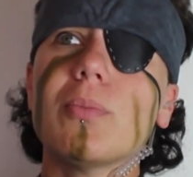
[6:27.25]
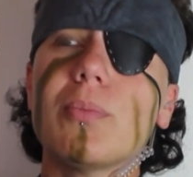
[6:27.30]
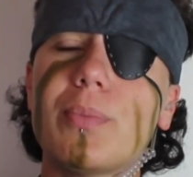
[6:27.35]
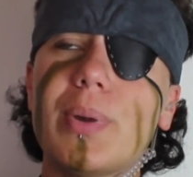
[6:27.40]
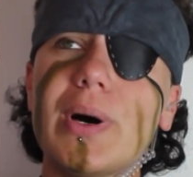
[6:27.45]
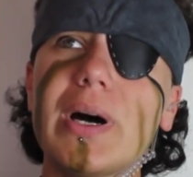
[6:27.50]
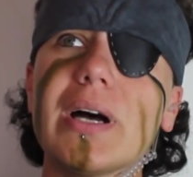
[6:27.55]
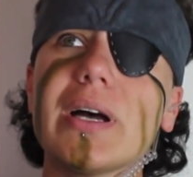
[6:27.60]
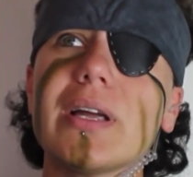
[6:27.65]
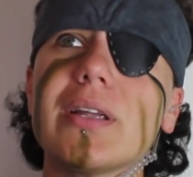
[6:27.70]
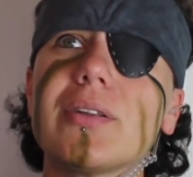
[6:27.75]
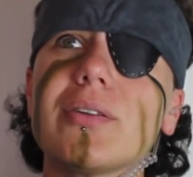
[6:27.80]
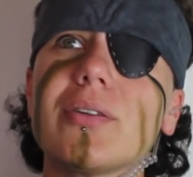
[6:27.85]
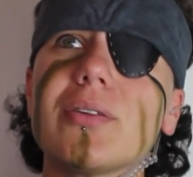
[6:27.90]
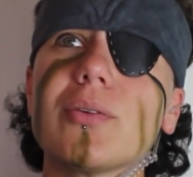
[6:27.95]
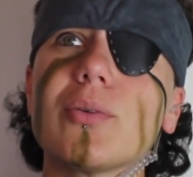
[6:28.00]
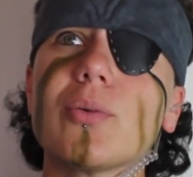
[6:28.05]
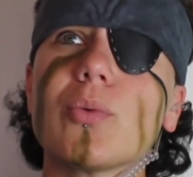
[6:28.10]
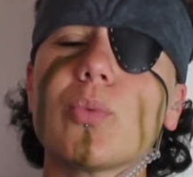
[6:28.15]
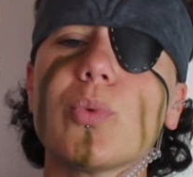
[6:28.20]
But
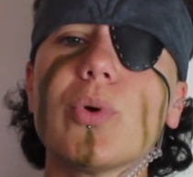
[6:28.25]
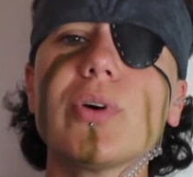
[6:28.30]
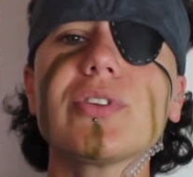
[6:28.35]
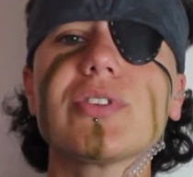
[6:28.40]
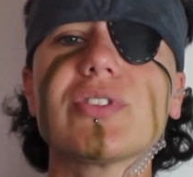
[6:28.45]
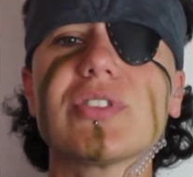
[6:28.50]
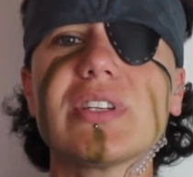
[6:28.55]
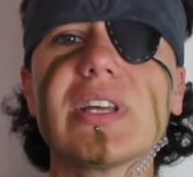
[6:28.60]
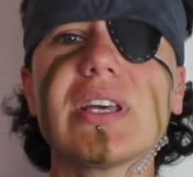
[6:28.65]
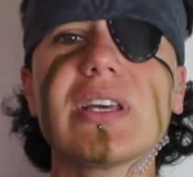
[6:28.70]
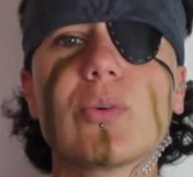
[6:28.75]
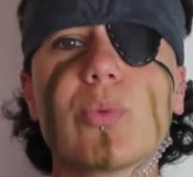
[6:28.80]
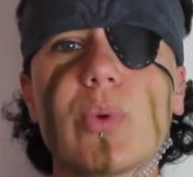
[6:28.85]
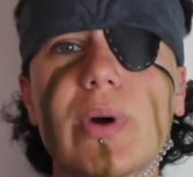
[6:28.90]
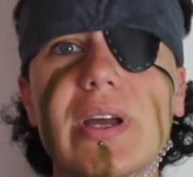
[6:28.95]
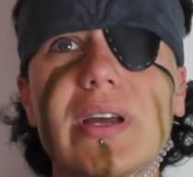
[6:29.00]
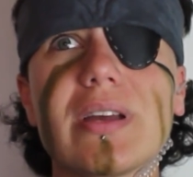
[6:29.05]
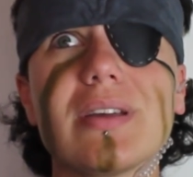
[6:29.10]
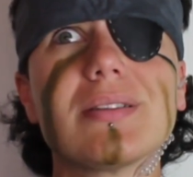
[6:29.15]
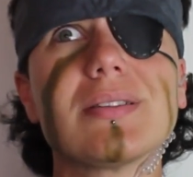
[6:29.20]
what Snake
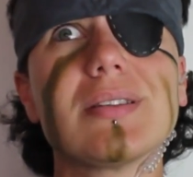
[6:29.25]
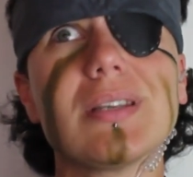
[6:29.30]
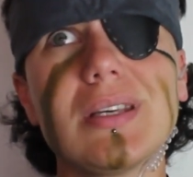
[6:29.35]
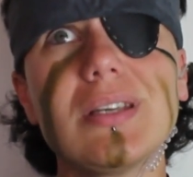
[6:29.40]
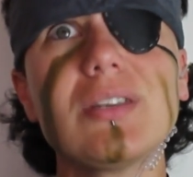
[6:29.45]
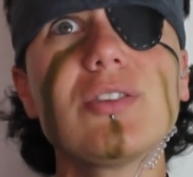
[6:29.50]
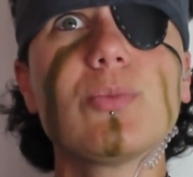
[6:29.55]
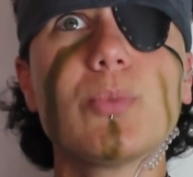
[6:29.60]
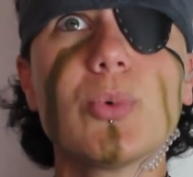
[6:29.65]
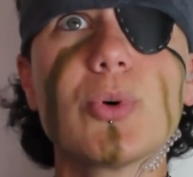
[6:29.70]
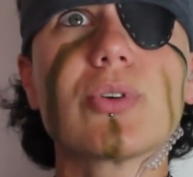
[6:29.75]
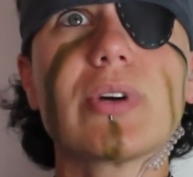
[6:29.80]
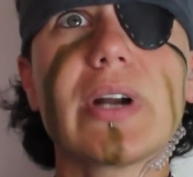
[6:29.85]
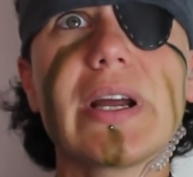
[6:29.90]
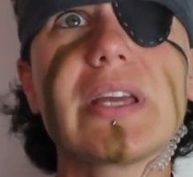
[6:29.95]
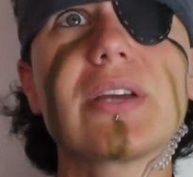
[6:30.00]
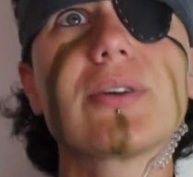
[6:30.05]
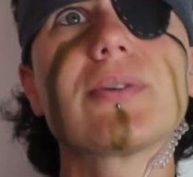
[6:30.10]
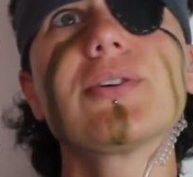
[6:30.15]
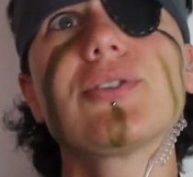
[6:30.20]
wears is more
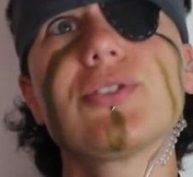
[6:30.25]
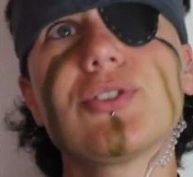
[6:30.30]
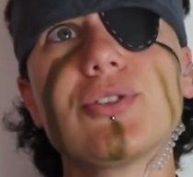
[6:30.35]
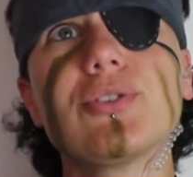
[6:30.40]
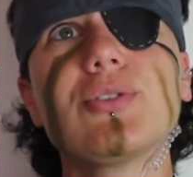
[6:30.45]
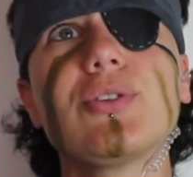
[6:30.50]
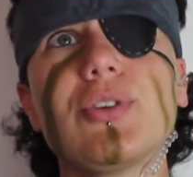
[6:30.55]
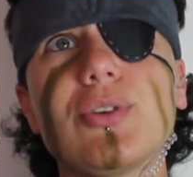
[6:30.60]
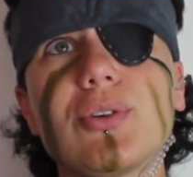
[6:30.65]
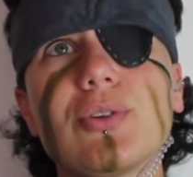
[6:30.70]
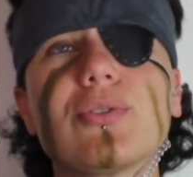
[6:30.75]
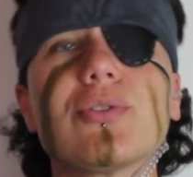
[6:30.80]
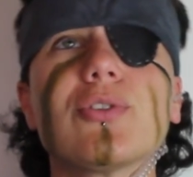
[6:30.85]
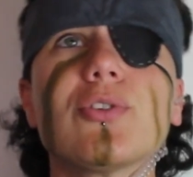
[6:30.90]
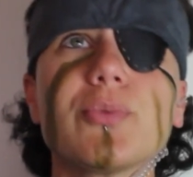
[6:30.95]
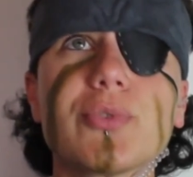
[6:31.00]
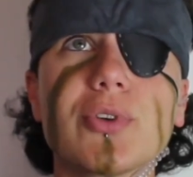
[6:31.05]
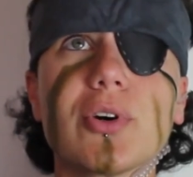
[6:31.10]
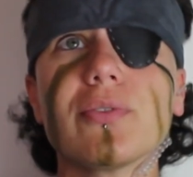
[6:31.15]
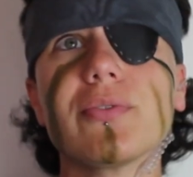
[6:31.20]
accurate to the
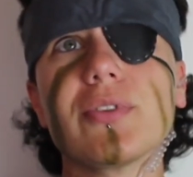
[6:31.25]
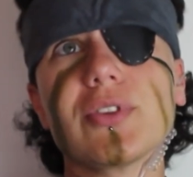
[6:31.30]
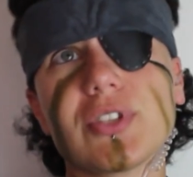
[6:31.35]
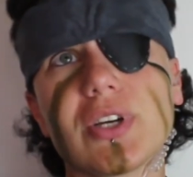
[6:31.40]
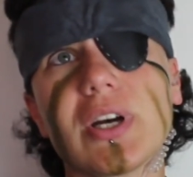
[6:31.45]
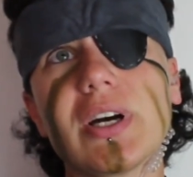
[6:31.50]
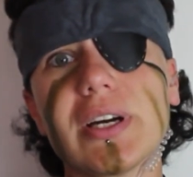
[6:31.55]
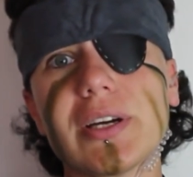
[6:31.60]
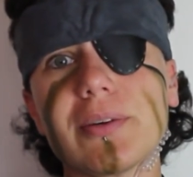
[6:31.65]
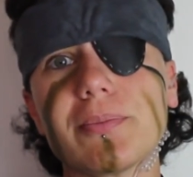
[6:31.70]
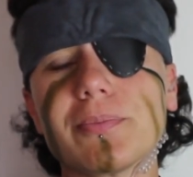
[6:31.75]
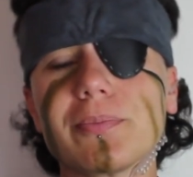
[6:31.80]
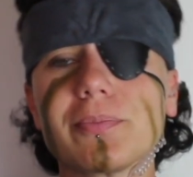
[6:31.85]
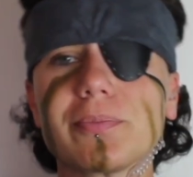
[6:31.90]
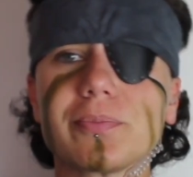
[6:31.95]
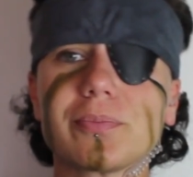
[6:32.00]
uniforms of the time.